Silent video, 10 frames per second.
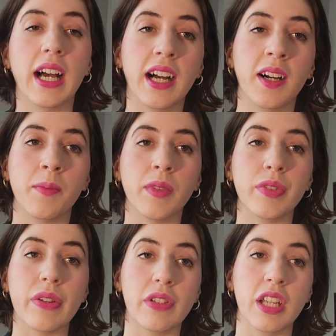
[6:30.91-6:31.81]

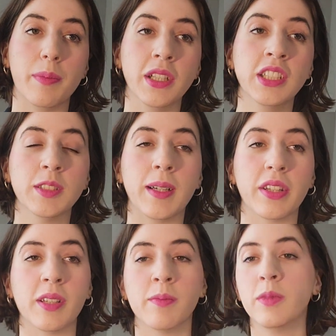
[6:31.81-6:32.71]
If you have any opinions
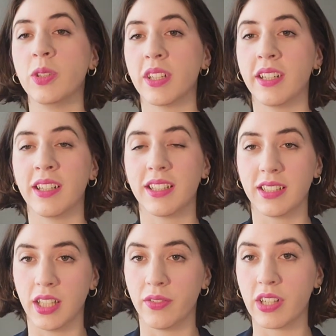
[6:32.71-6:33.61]
about them, you can
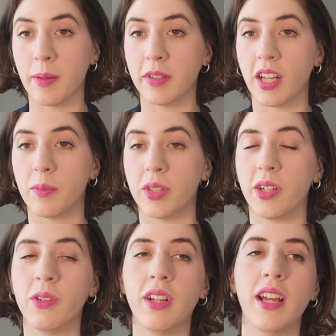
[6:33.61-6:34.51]
leave a comment down
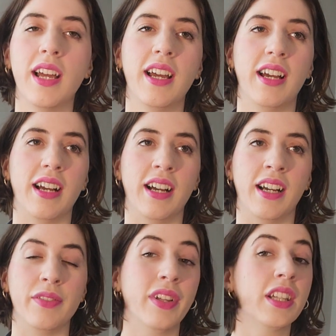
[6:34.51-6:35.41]
below.
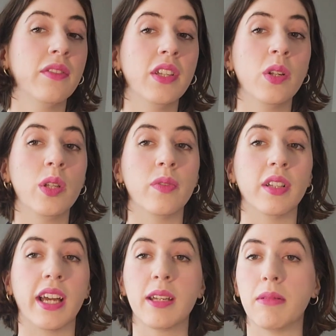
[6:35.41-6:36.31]
If you like the video, leave
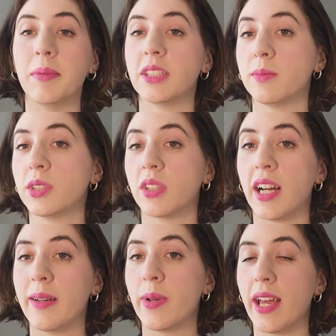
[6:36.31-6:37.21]
a like, maybe
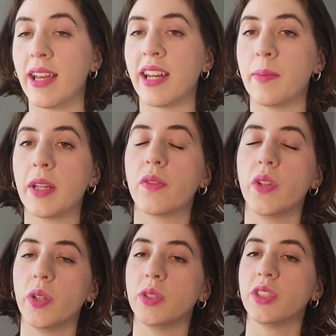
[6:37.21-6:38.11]
subscribe, and I make
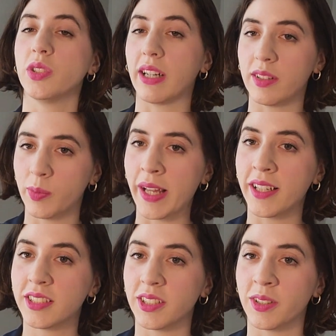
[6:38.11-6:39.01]
videos throughout the
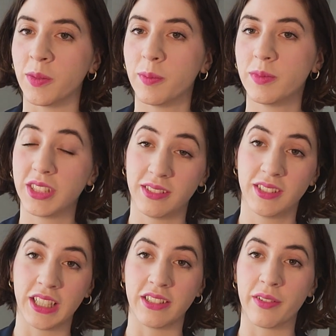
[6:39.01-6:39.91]
week, so
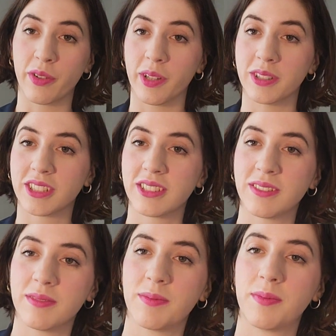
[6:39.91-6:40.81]
stick around for those.